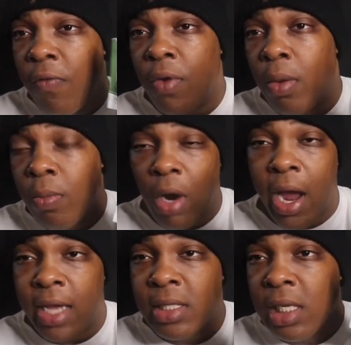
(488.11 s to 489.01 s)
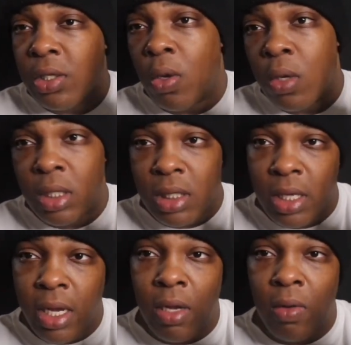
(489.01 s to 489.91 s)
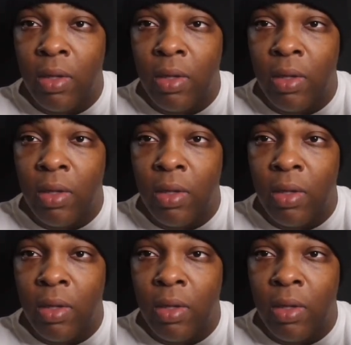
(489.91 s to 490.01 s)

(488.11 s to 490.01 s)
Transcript: from Raz that's on sale.